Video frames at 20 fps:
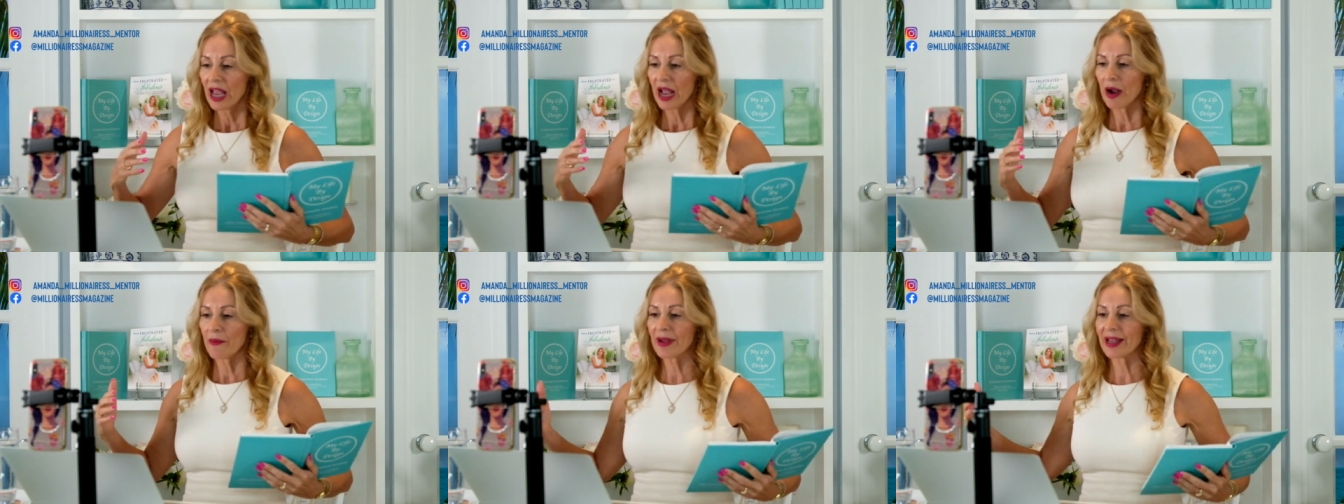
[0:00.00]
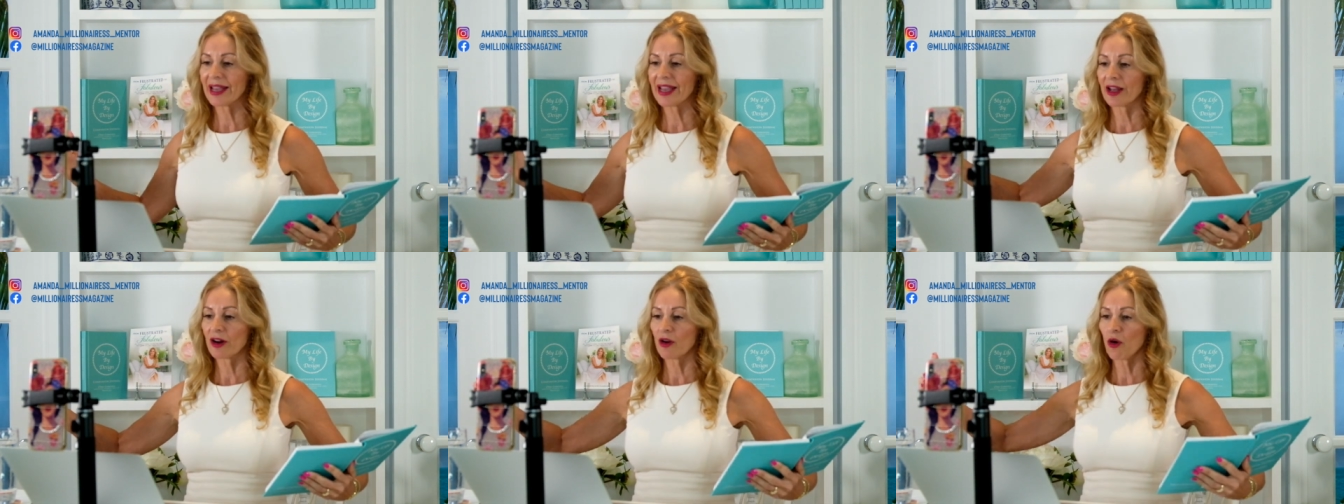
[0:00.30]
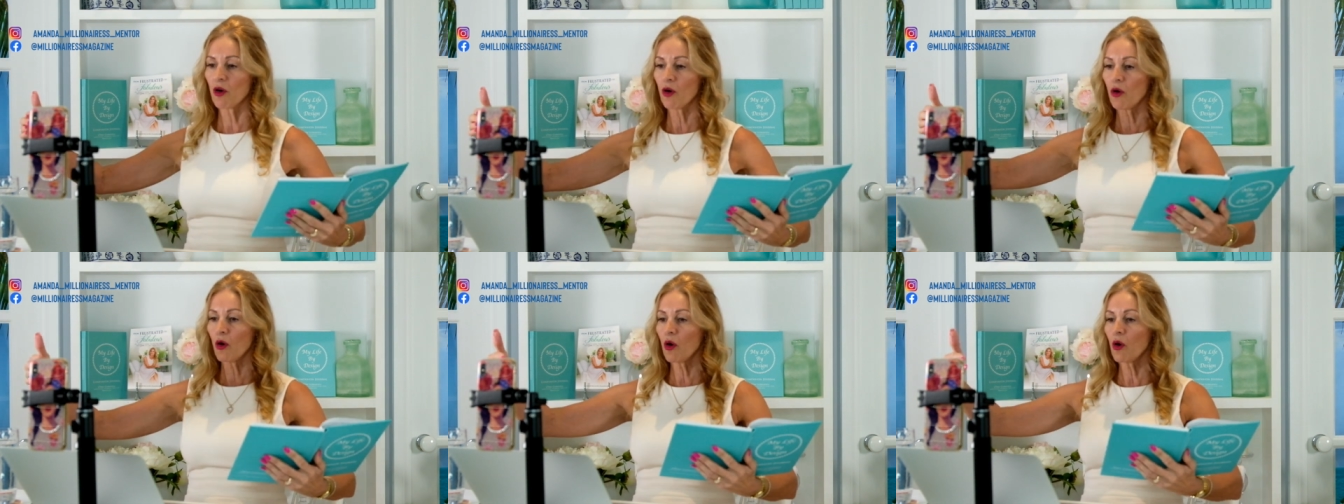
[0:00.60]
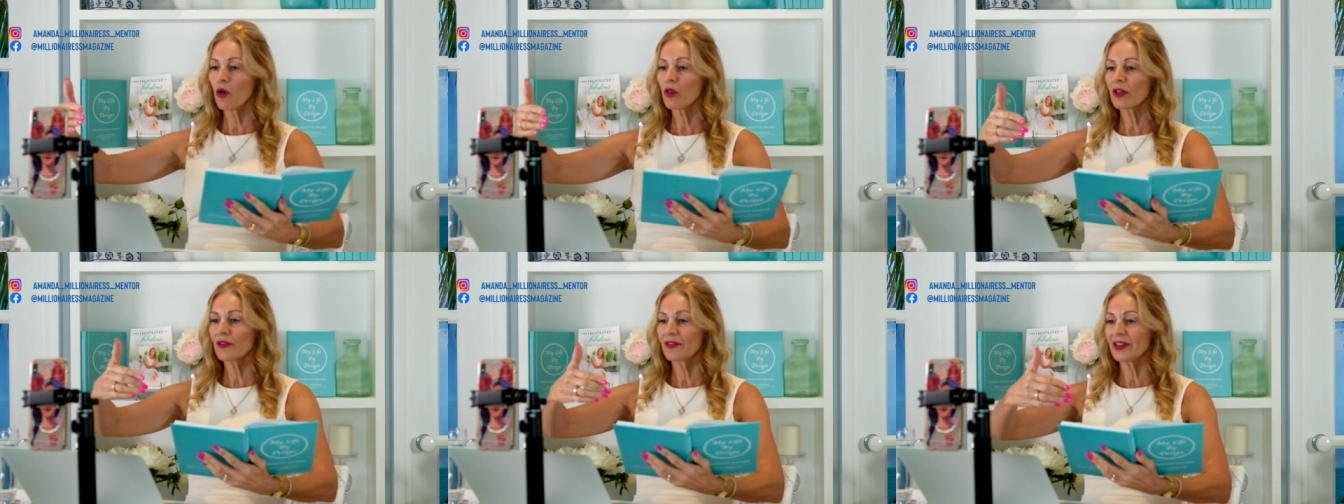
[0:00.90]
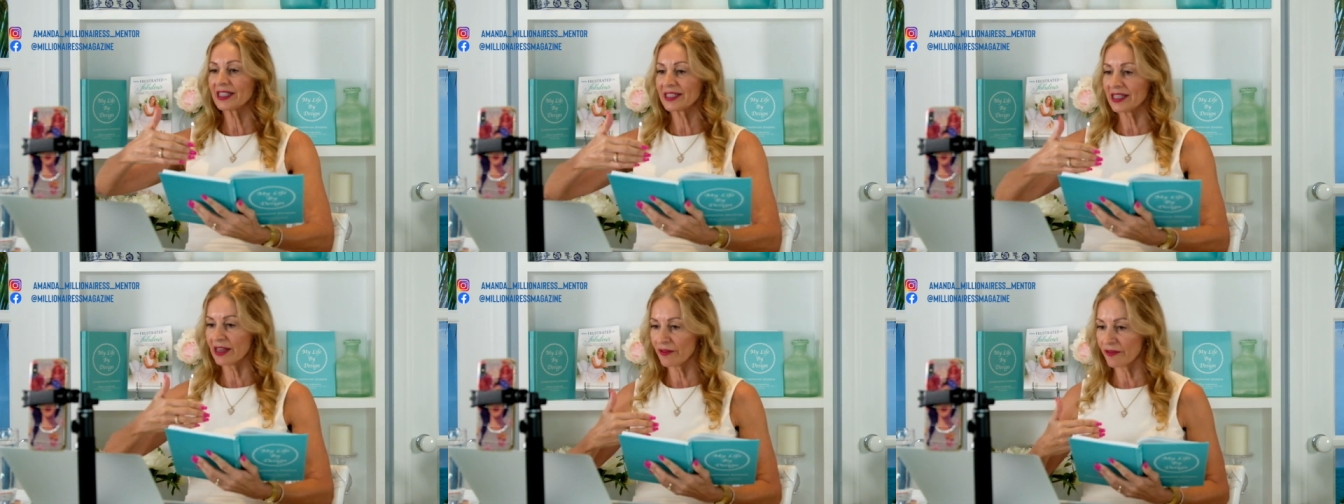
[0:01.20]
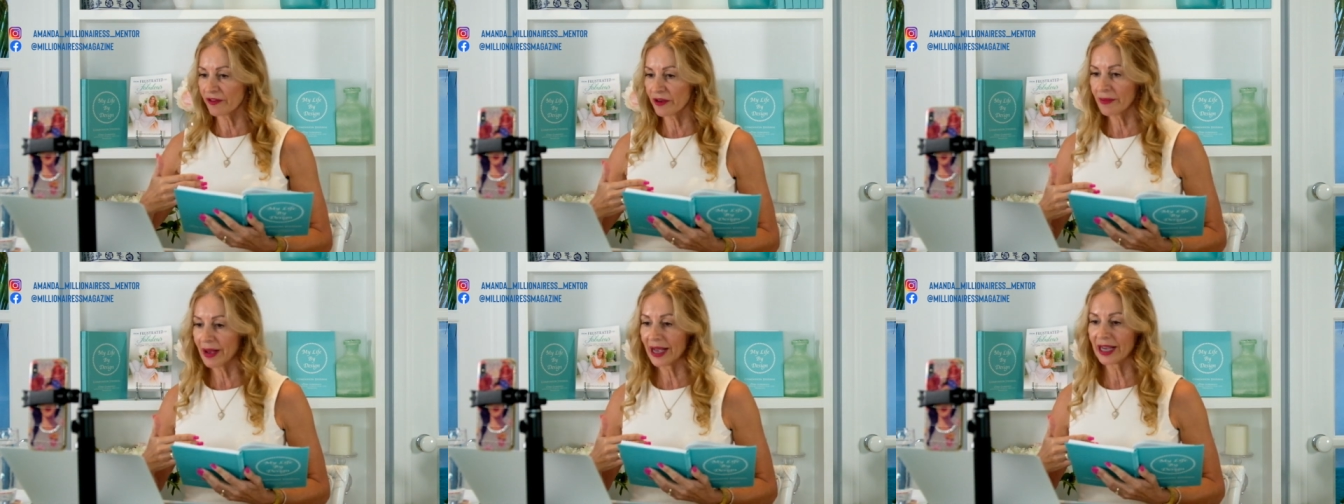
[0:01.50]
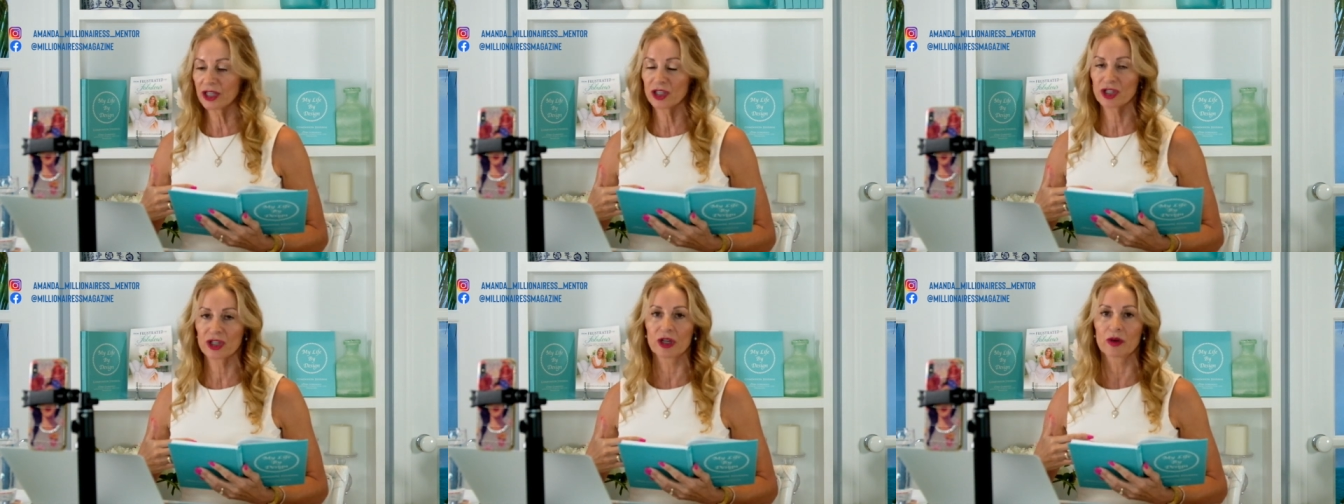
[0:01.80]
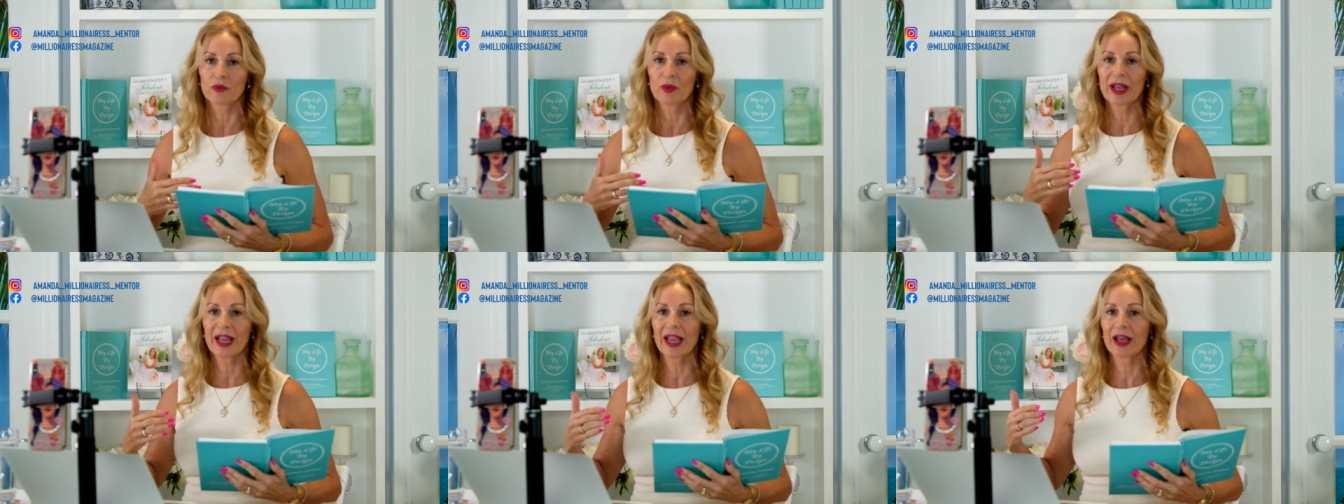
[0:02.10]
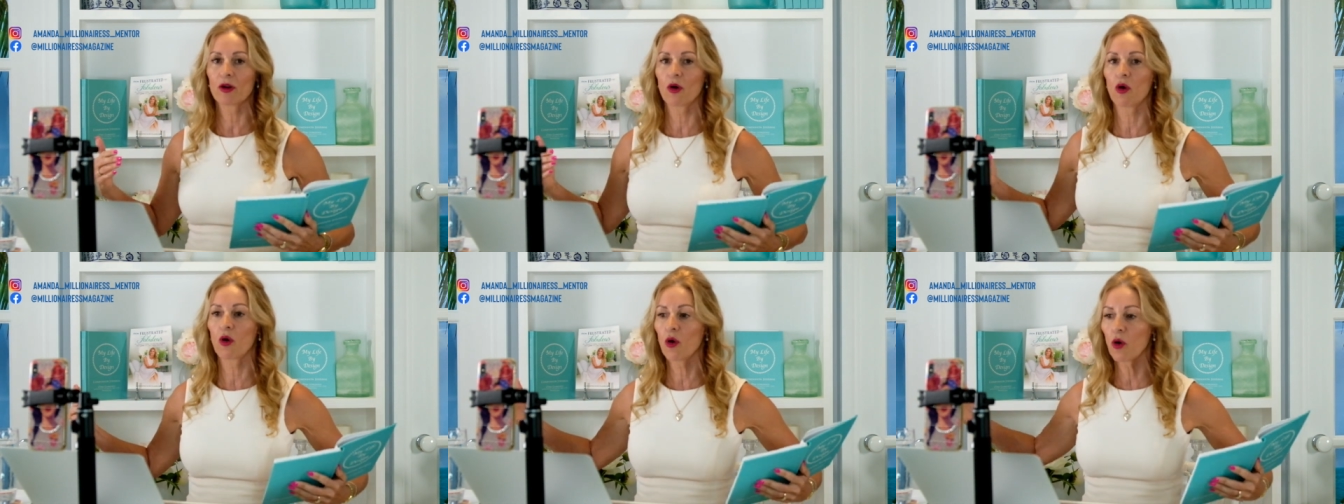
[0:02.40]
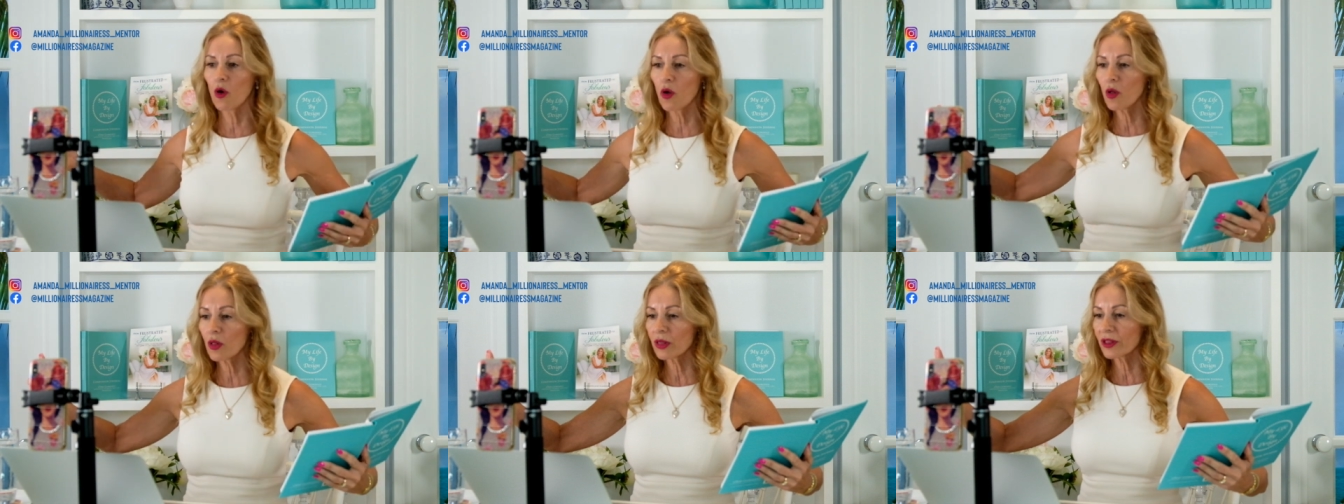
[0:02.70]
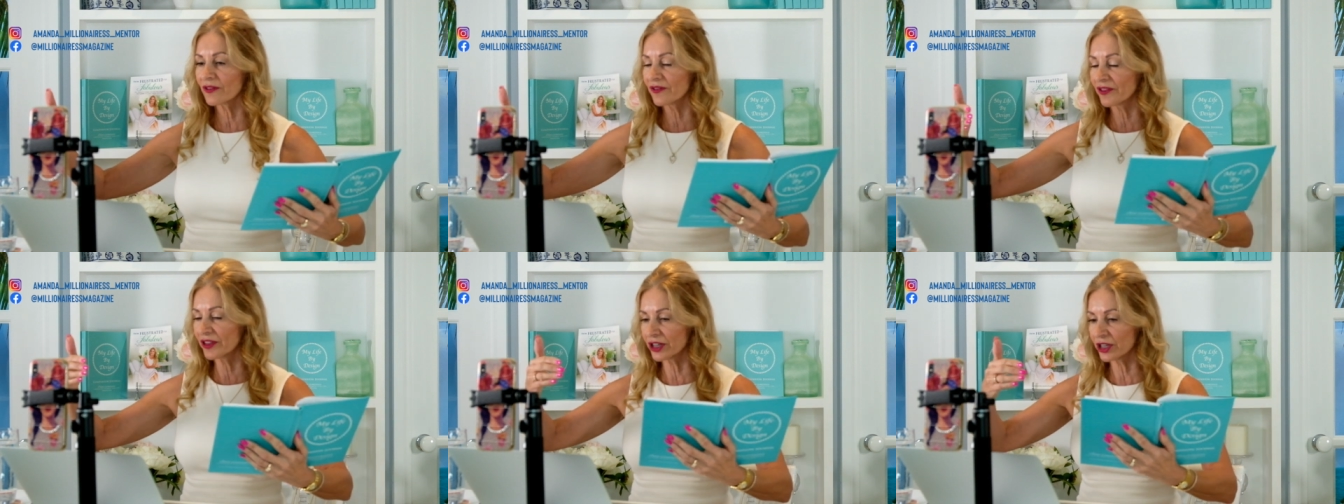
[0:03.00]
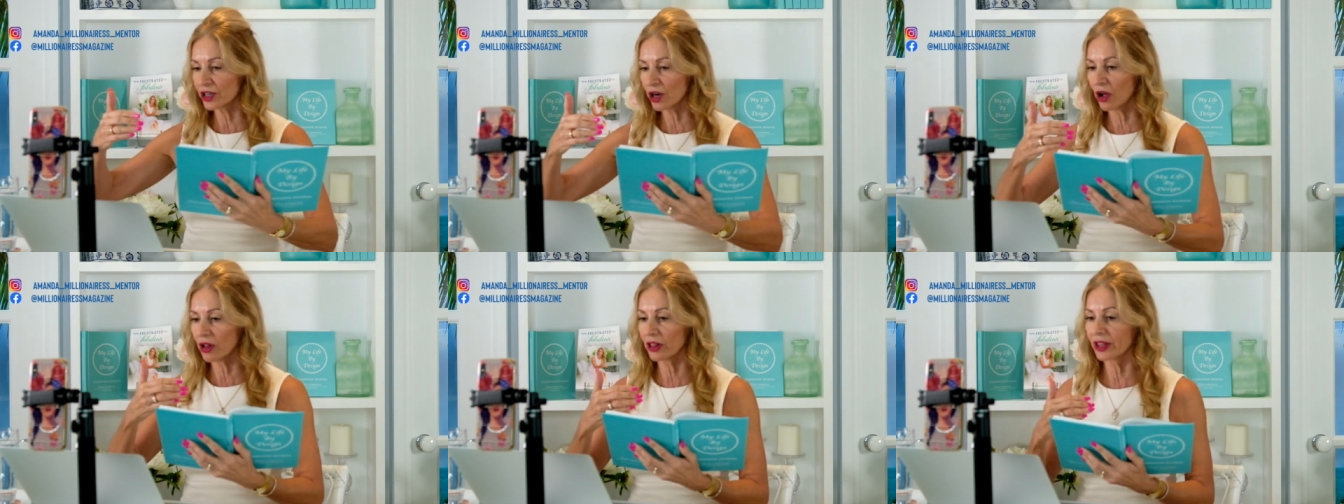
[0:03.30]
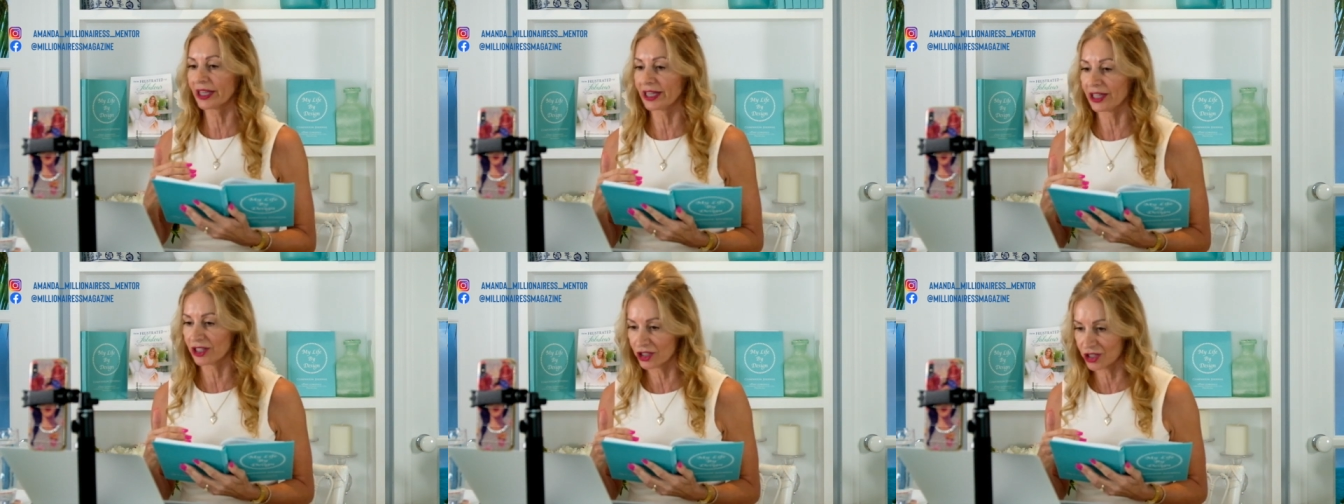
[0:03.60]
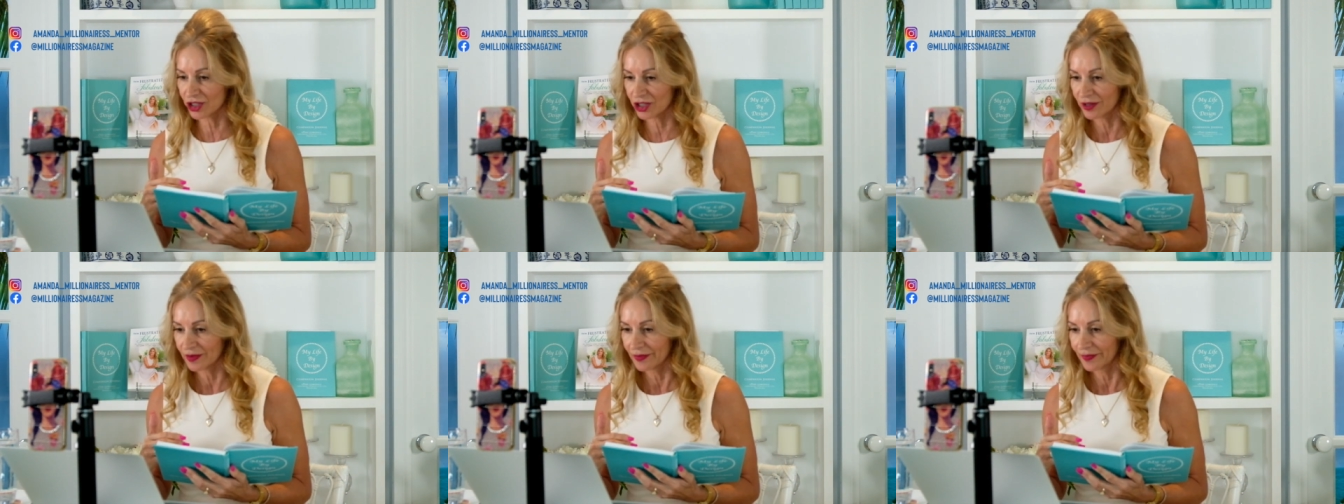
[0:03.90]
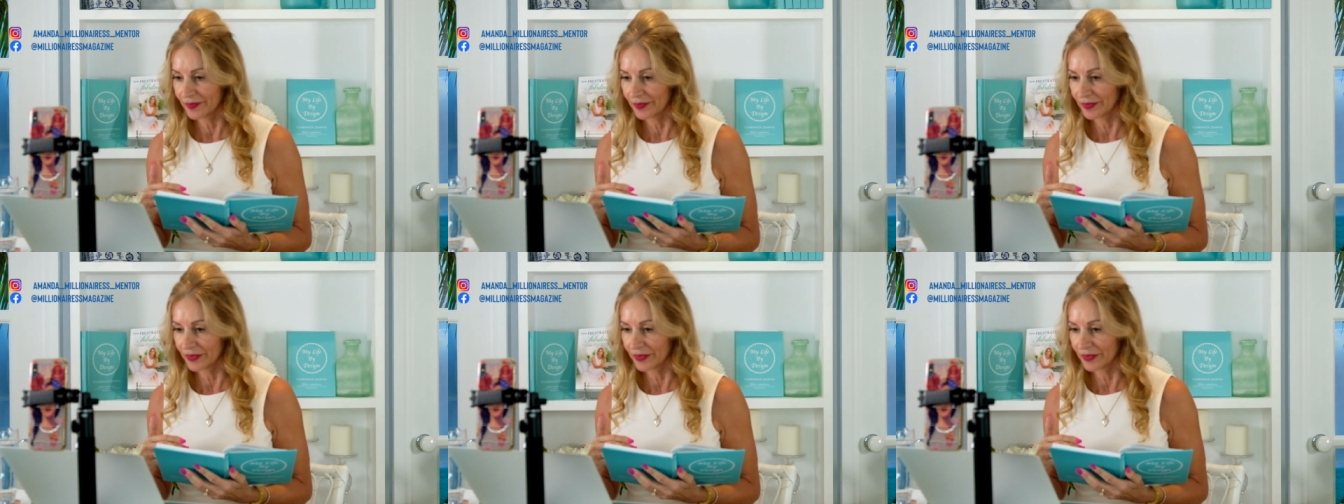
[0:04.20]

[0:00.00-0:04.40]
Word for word: and we get all of this information, we get all of the knowledge.